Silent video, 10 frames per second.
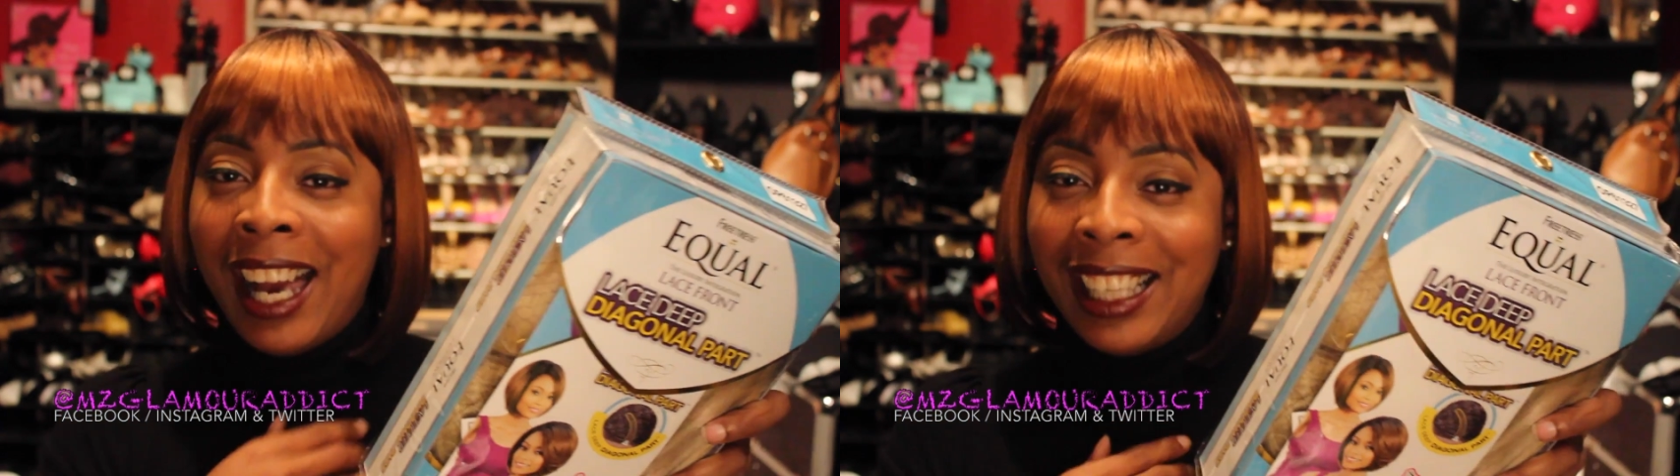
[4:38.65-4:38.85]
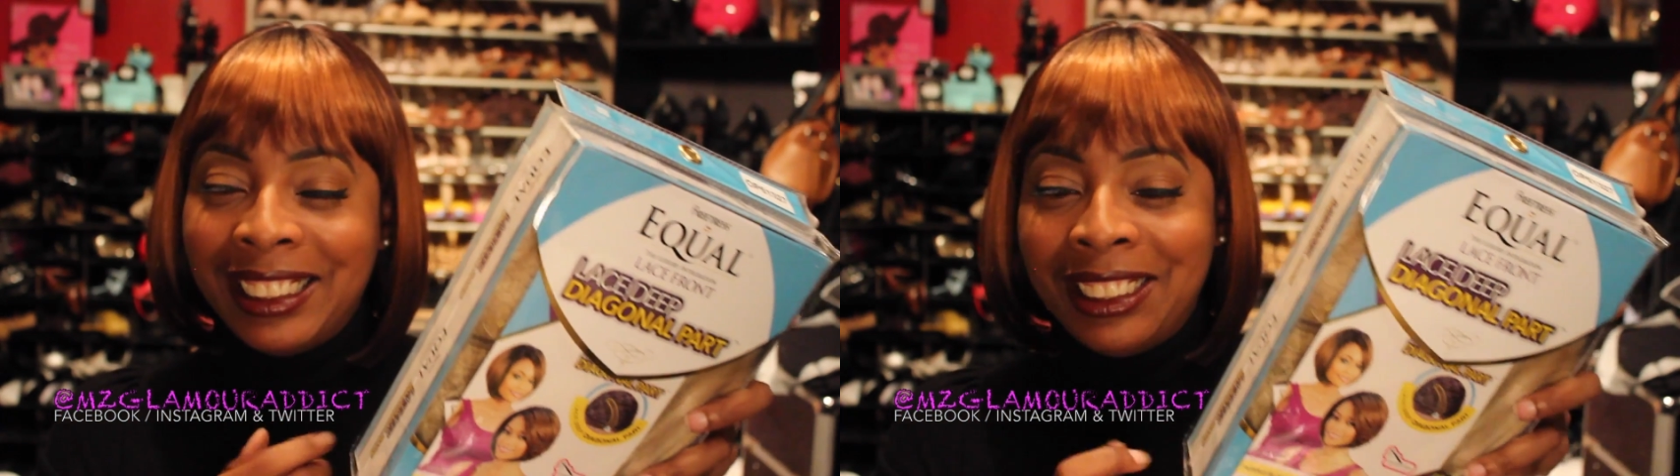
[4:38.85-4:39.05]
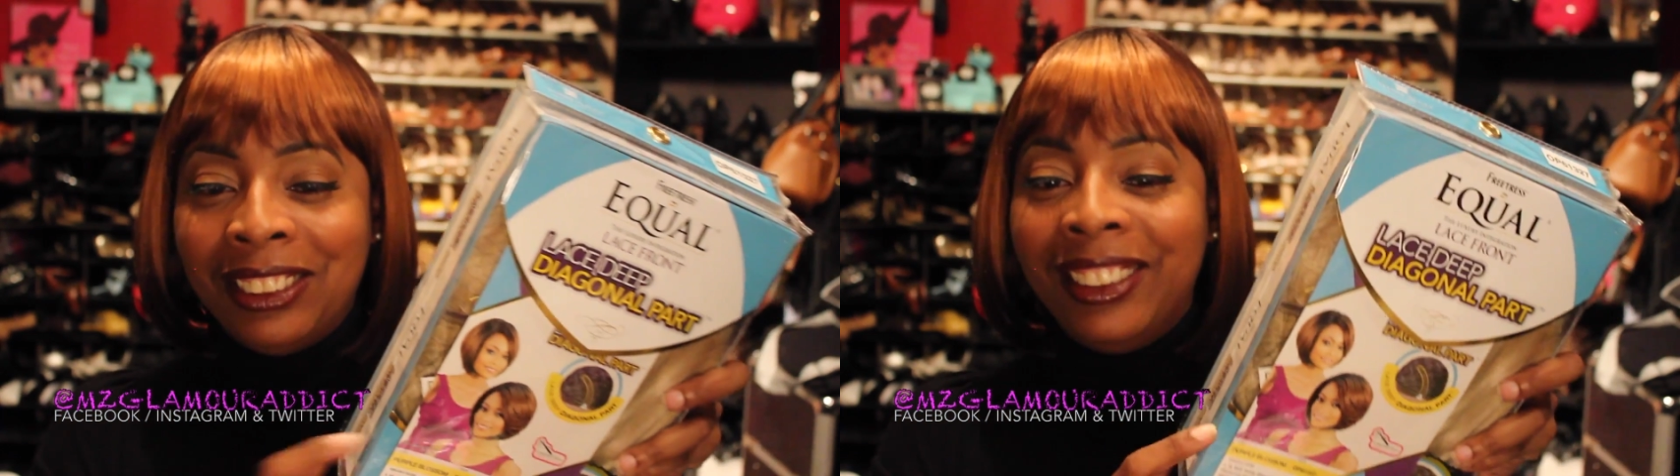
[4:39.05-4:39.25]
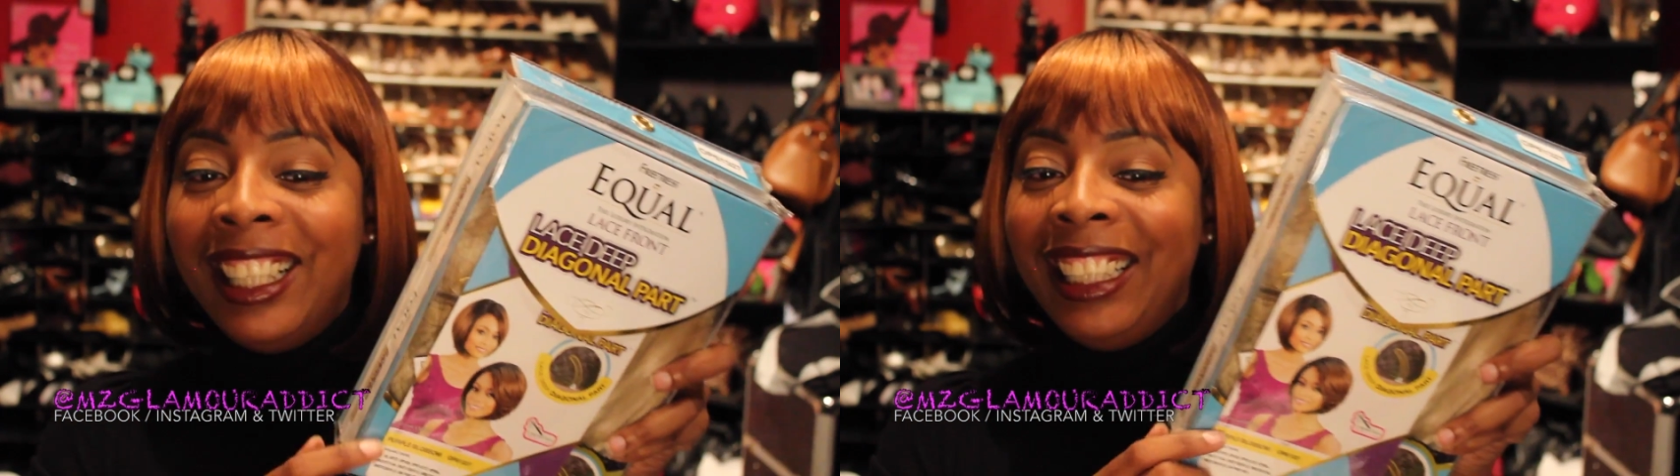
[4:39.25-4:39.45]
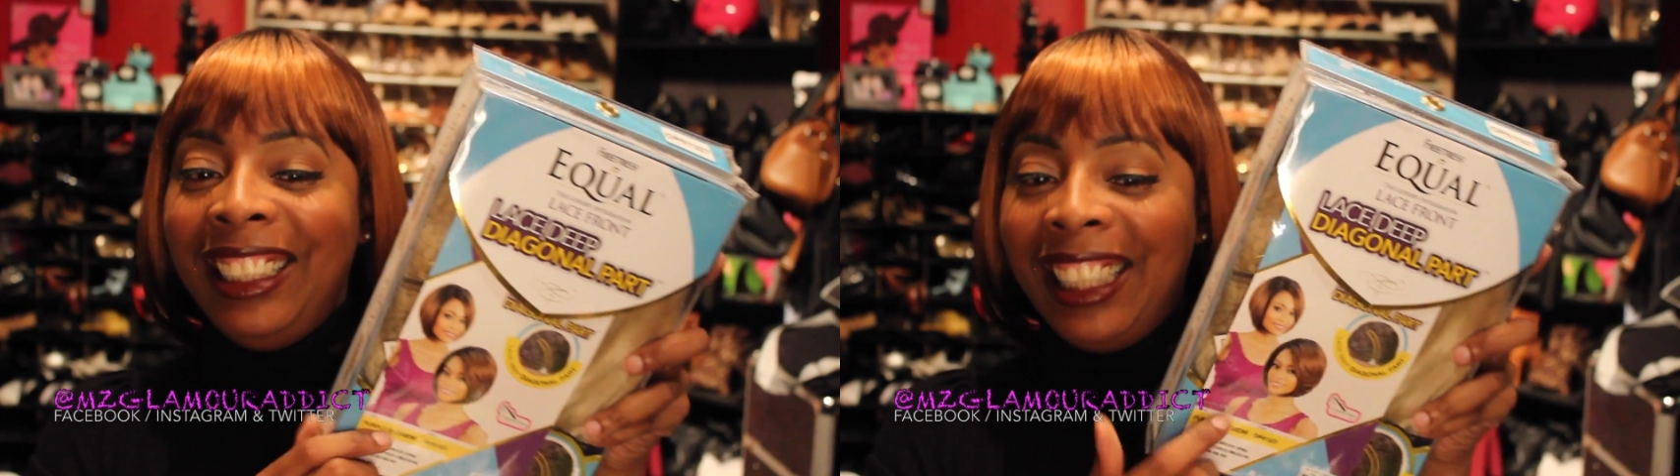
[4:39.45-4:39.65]
that too.
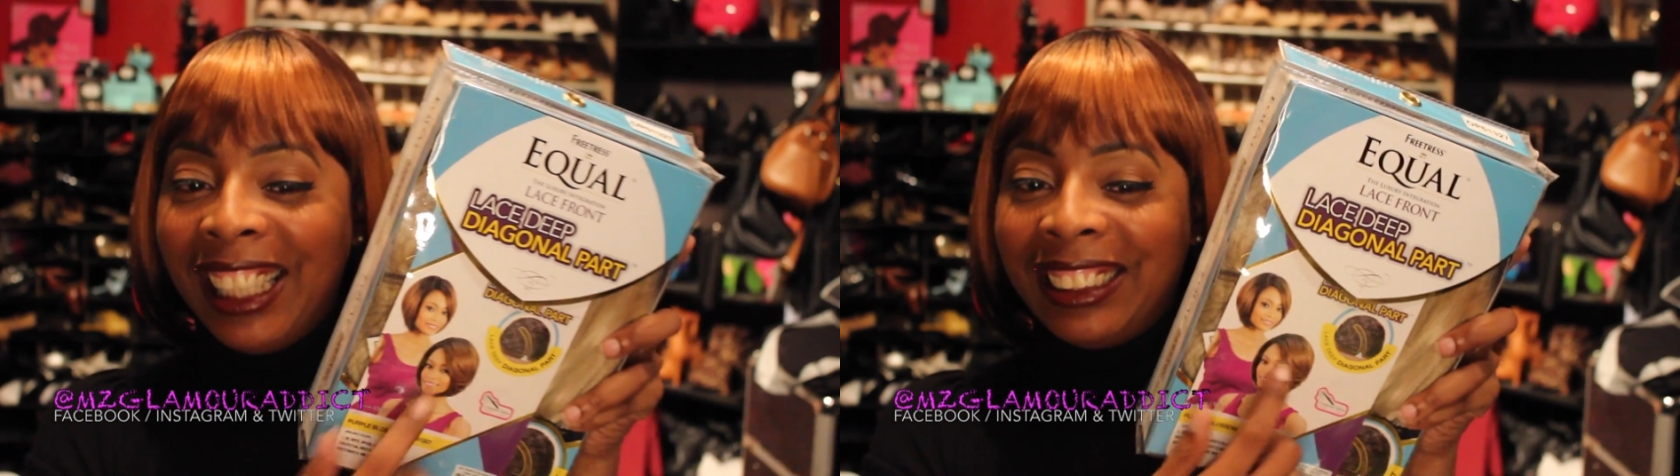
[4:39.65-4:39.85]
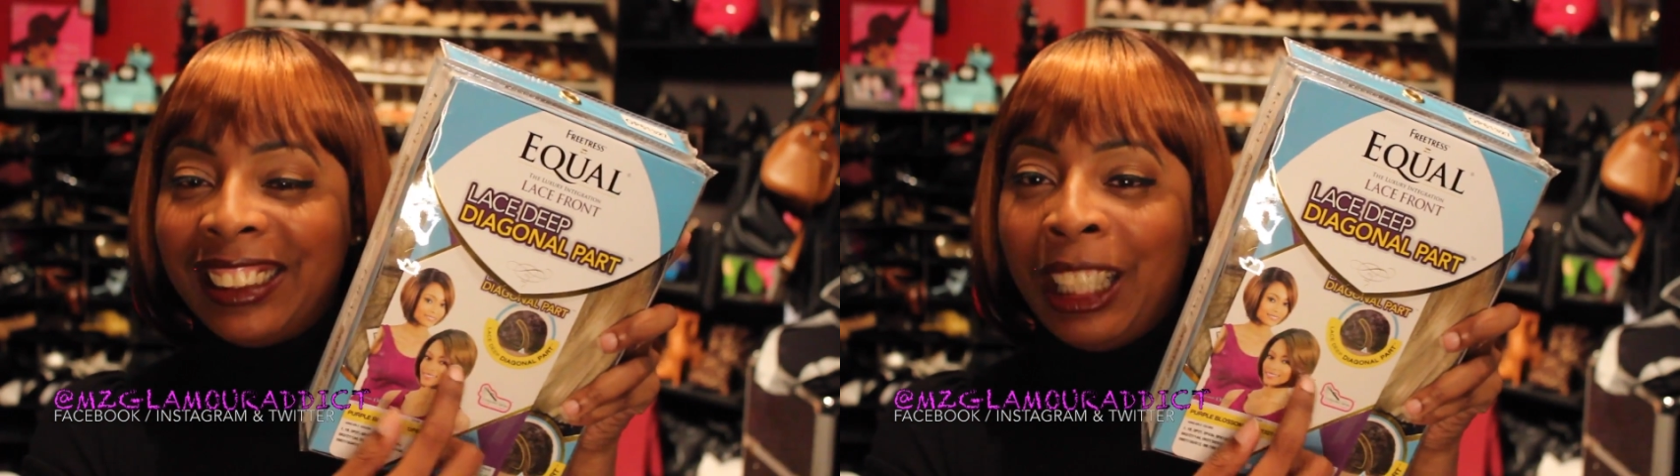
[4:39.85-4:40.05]
Yes,